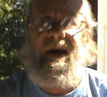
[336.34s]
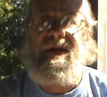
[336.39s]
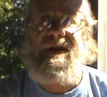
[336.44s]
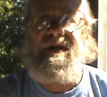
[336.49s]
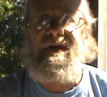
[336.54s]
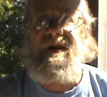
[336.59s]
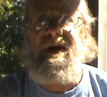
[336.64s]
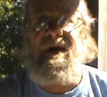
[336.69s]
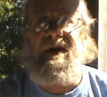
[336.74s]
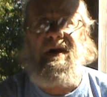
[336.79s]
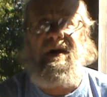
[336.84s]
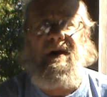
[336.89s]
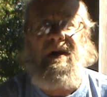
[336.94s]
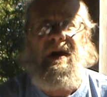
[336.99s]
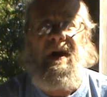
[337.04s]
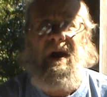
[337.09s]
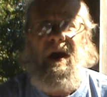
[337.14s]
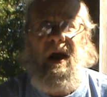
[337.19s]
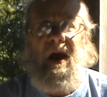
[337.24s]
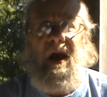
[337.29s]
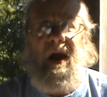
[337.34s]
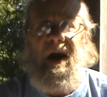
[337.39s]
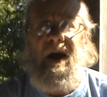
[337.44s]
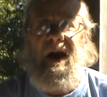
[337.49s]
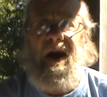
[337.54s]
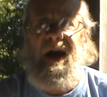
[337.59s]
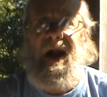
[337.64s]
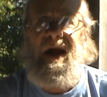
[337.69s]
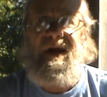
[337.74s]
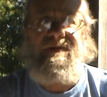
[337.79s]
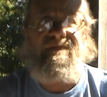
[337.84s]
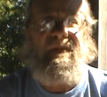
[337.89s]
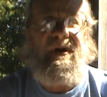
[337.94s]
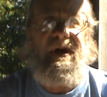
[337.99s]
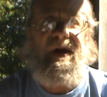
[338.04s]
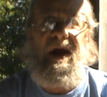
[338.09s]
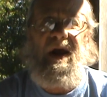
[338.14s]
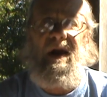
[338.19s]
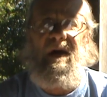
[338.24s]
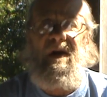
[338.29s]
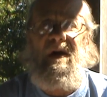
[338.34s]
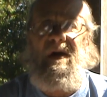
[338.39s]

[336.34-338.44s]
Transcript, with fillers: It's uh, it hasn't been that